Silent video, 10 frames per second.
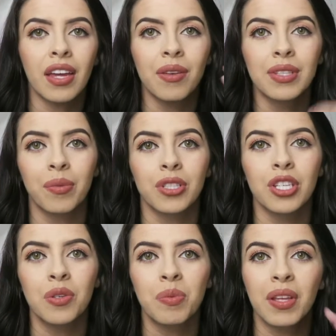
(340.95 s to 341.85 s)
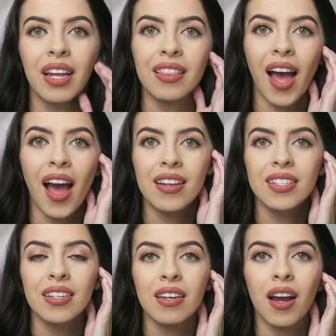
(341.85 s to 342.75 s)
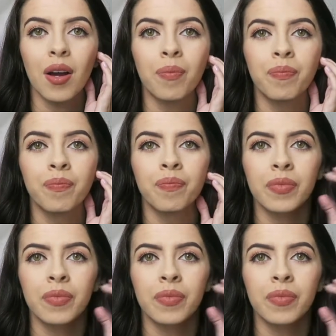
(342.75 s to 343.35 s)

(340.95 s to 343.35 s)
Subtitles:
that he was able to use me like that, to